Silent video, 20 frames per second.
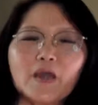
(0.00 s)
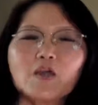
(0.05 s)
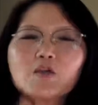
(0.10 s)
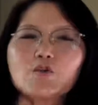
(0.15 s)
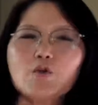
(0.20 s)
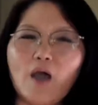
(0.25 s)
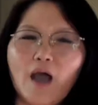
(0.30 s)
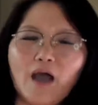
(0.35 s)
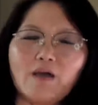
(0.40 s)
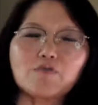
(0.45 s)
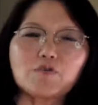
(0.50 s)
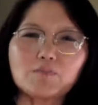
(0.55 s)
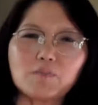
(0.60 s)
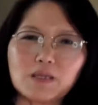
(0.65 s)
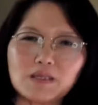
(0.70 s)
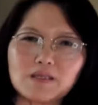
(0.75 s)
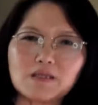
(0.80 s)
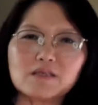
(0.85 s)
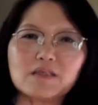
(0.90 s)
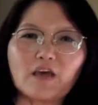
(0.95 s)
you have to
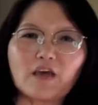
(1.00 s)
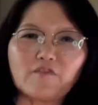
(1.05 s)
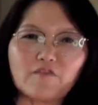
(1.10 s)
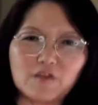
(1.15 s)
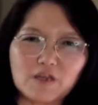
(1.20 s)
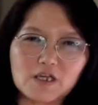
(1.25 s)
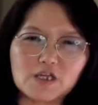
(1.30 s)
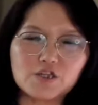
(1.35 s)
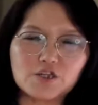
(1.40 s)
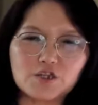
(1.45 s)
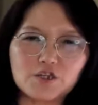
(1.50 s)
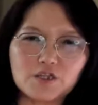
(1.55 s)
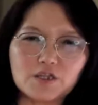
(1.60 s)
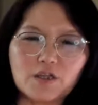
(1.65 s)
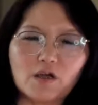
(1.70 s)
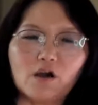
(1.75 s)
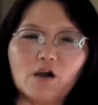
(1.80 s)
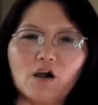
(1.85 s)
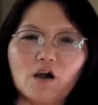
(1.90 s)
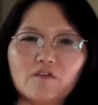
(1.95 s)
meet the definition
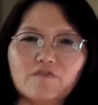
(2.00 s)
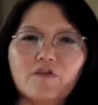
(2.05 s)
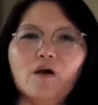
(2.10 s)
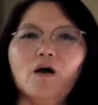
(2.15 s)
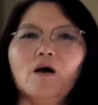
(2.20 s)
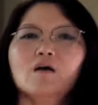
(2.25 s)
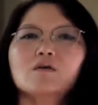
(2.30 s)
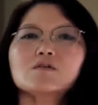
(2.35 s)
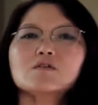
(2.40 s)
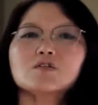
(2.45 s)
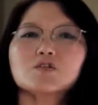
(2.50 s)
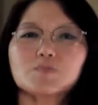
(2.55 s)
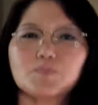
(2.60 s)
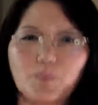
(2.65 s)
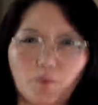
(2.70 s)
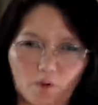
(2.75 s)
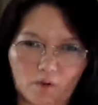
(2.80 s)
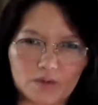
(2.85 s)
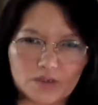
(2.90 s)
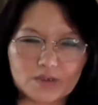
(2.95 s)
of
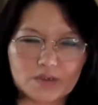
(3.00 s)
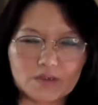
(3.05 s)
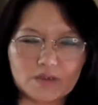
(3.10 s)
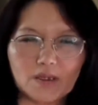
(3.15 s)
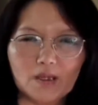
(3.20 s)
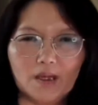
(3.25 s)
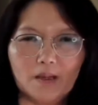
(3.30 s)
sports.